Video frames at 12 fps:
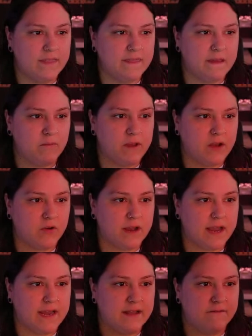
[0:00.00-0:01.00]
that we
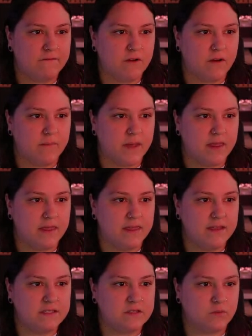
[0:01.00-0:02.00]
created from
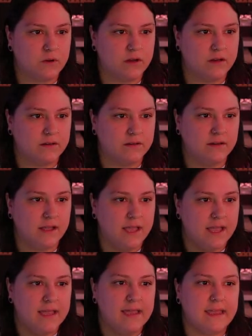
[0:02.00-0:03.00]
this one,
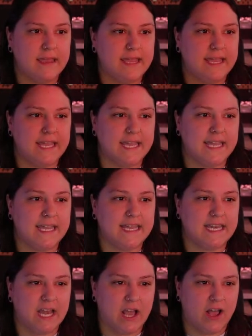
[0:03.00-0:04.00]

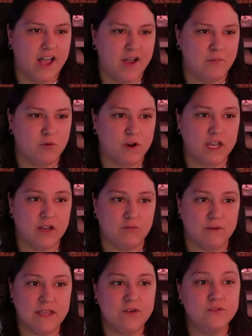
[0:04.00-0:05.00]
and we're going to
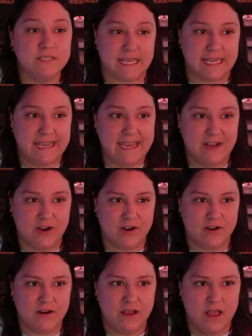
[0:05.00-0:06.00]
reuse it
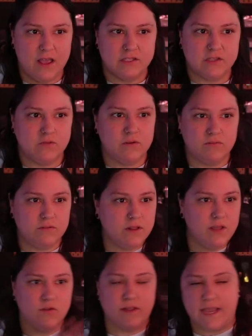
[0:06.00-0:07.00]
here. So we
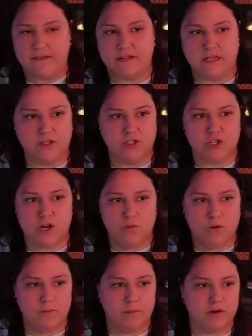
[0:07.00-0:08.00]
really only have to illustrate
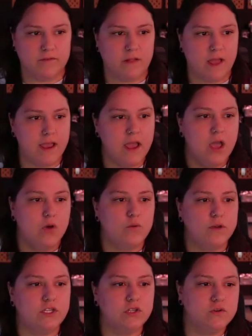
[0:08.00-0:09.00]
one butterfly.
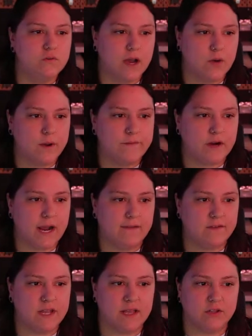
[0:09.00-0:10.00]
We do, however,
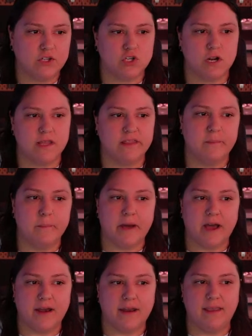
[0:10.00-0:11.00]
have to illustrate the
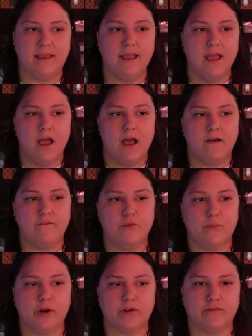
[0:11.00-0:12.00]
body of
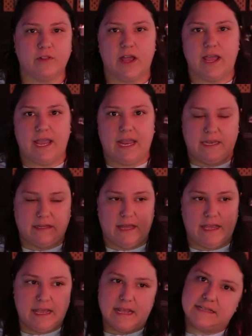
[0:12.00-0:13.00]
the butterfly in
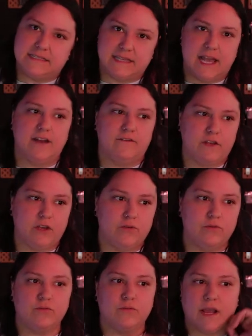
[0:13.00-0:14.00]
like a side
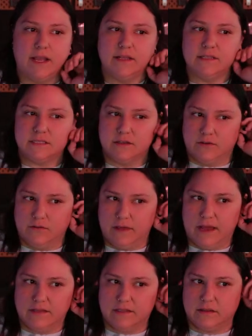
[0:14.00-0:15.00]
view, right? So
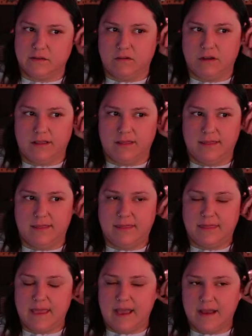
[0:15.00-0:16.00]
that's the one
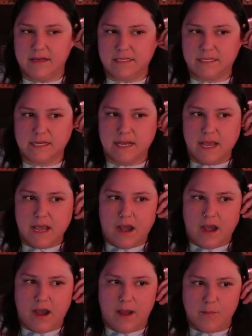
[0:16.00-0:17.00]
that
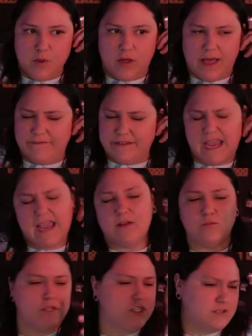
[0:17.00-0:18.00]
you'll have to
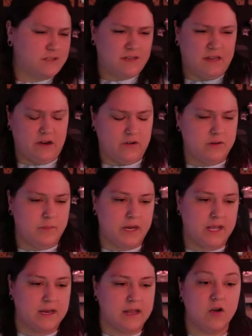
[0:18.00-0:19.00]
add, which, you know,
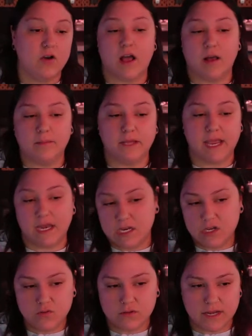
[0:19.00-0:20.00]
depending on how
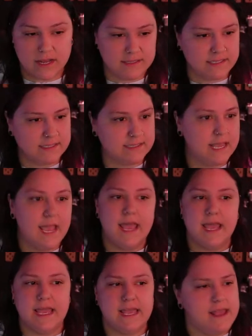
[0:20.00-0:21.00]
complicated your guys's
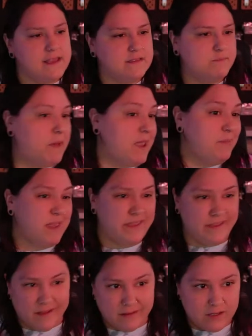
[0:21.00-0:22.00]
is, might
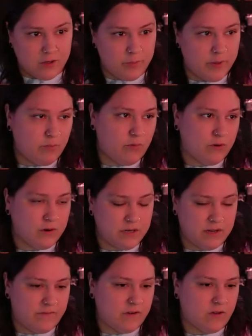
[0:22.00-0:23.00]
be a little bit more
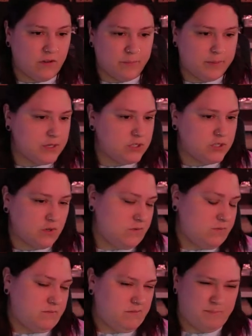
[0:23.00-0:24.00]
difficult, but
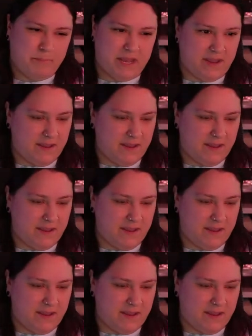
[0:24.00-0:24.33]
shouldn't be